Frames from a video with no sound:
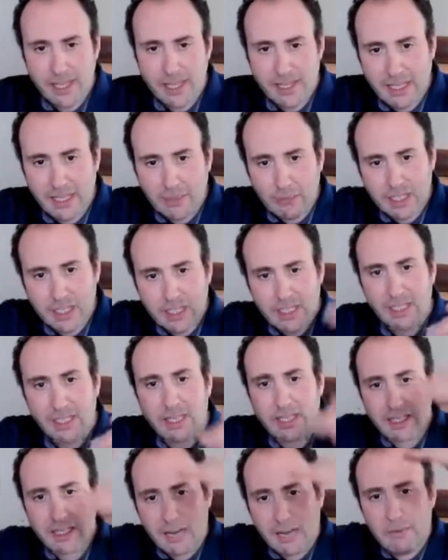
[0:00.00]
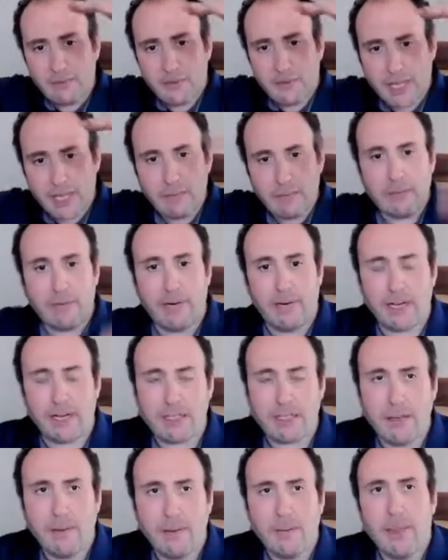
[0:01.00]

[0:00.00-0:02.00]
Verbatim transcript: that would sit on top of your cable box.